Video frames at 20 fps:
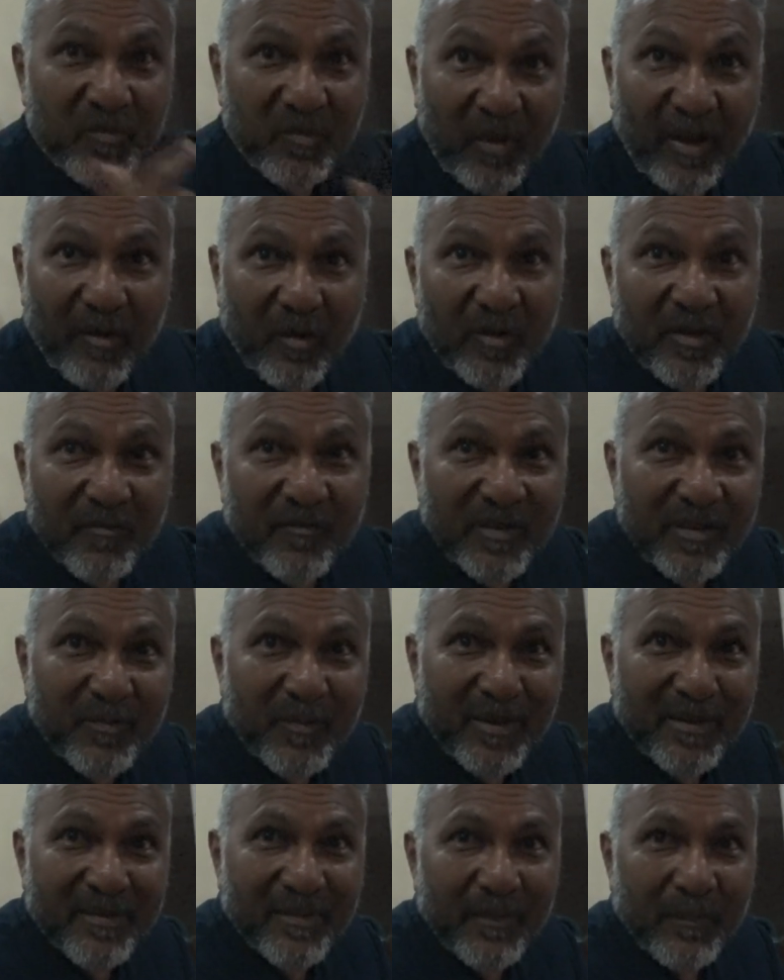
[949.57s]
I got the first
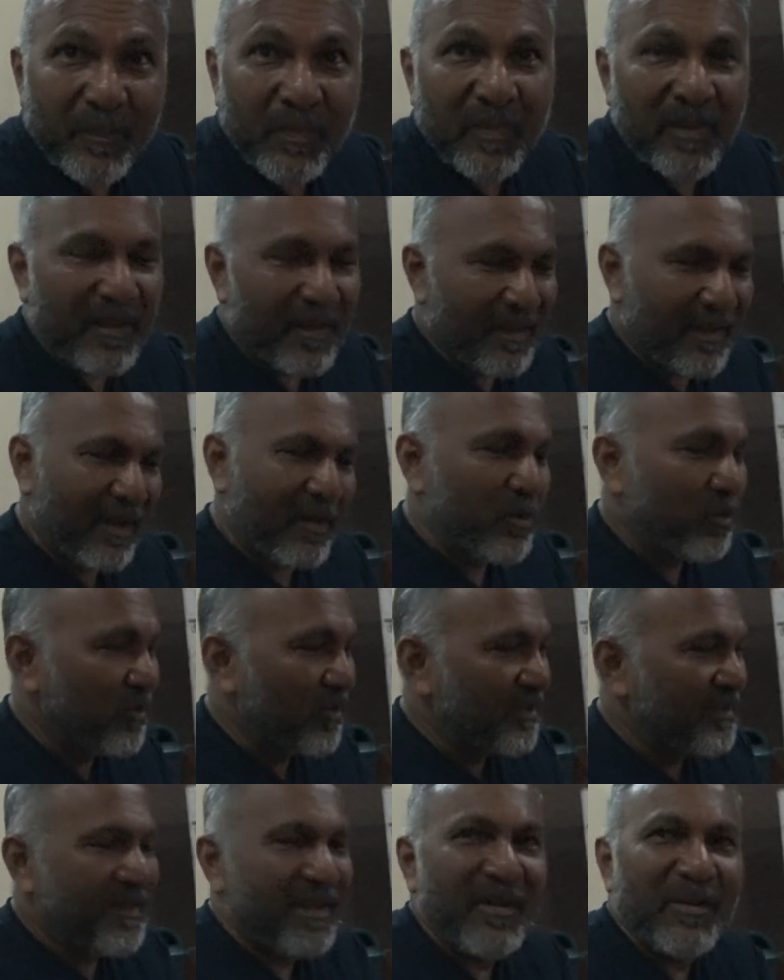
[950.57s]
place. And who
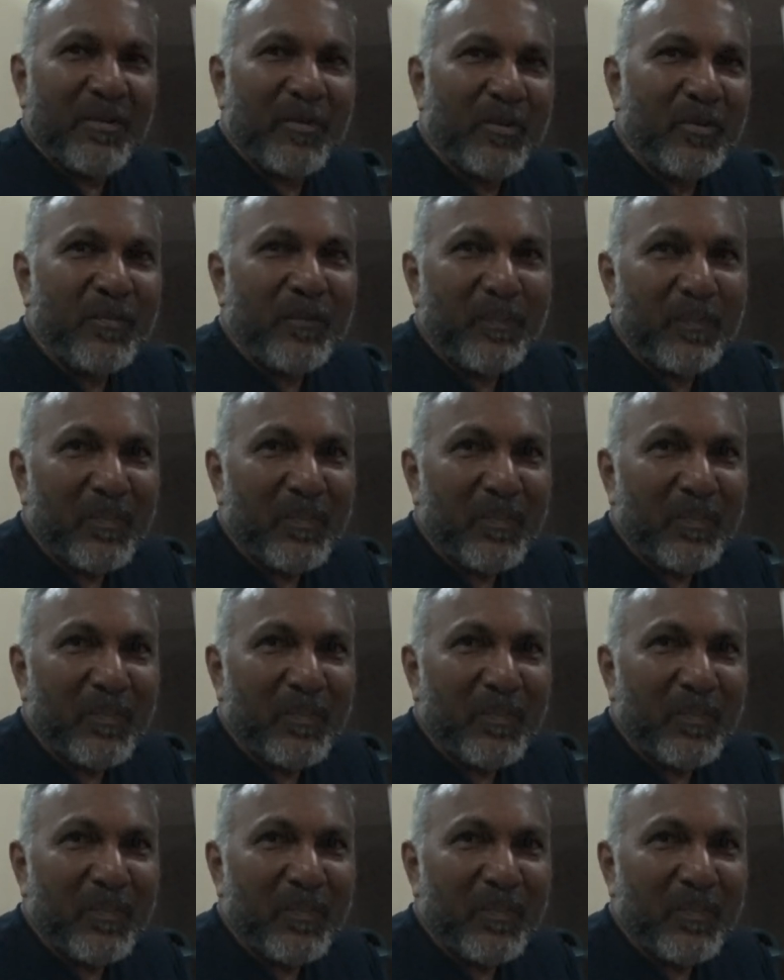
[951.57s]
was there, you know?